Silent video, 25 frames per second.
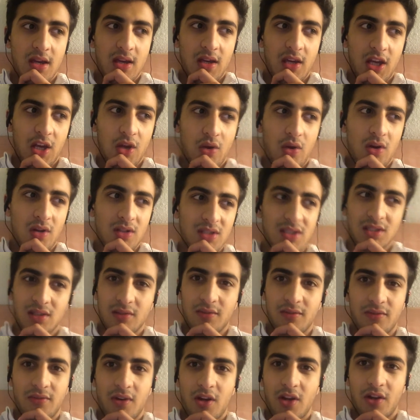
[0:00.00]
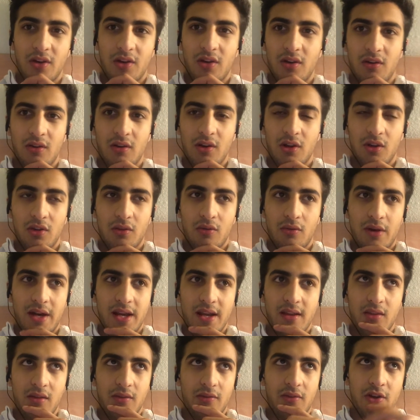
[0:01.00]
you know, ask the fun, you know, the
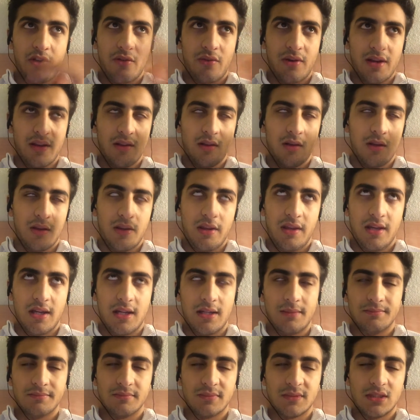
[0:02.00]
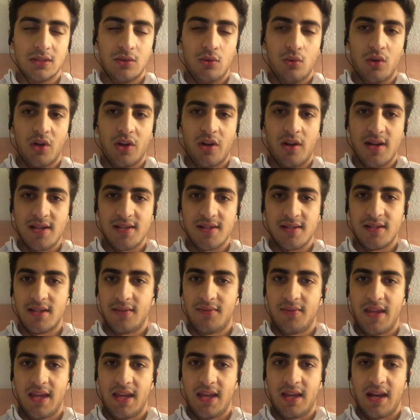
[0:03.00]
rate, the fun rate, uh, the um, organizers
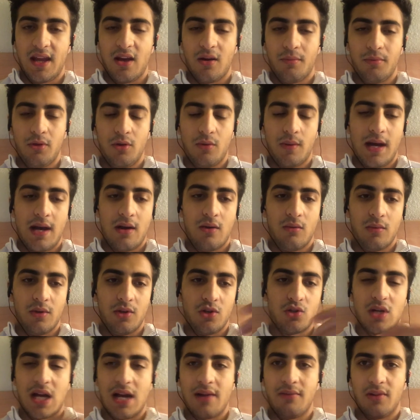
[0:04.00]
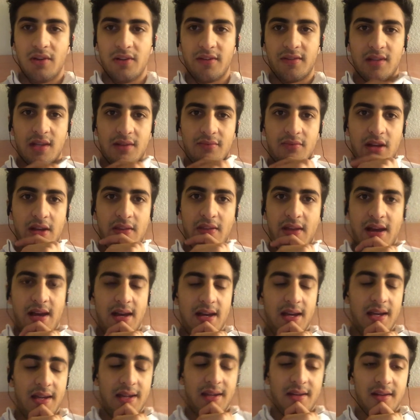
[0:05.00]
if they can help you out with travel and stuff like that.
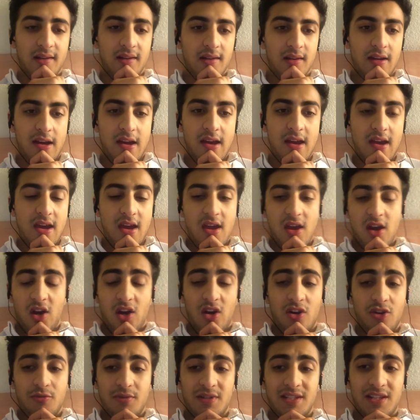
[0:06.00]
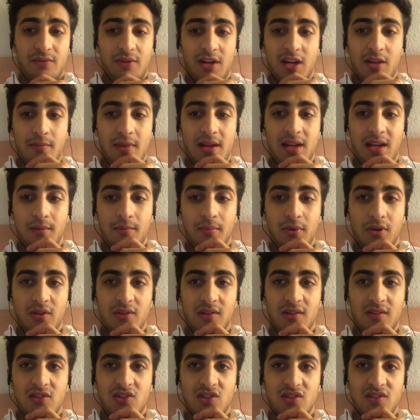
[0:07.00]
And uh, hundred percent recommend it because
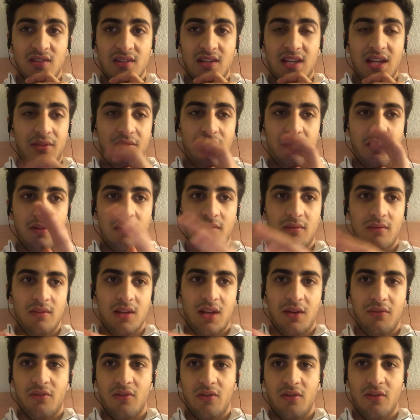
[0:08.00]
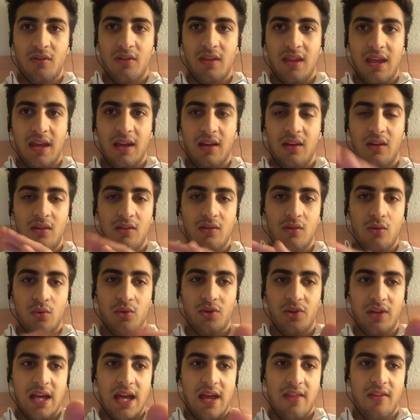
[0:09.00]
it's just a different, different thing
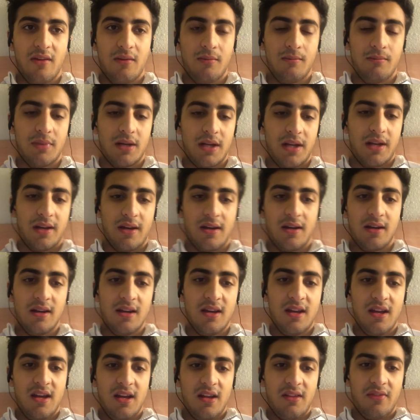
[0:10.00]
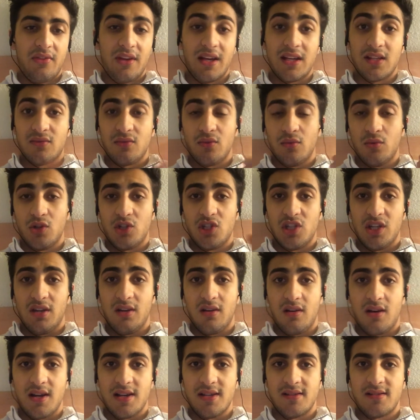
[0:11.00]
altogether. But uh, thanks for watching,
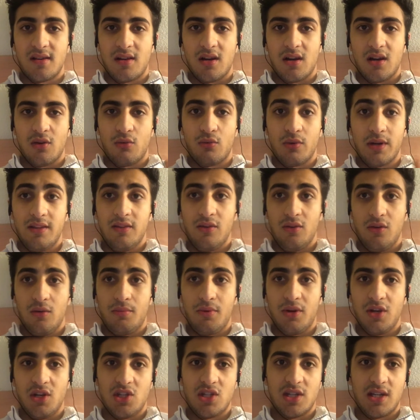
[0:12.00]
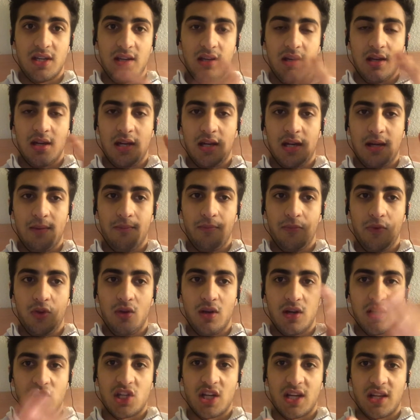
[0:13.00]
guys. I really do appreciate um, you
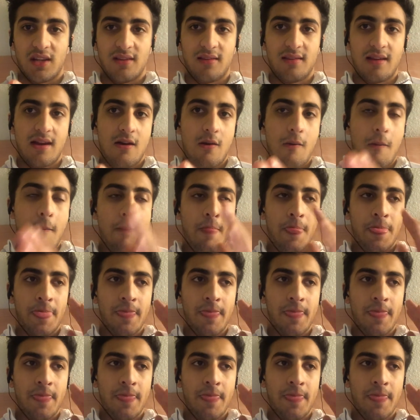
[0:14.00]
guys checking this out.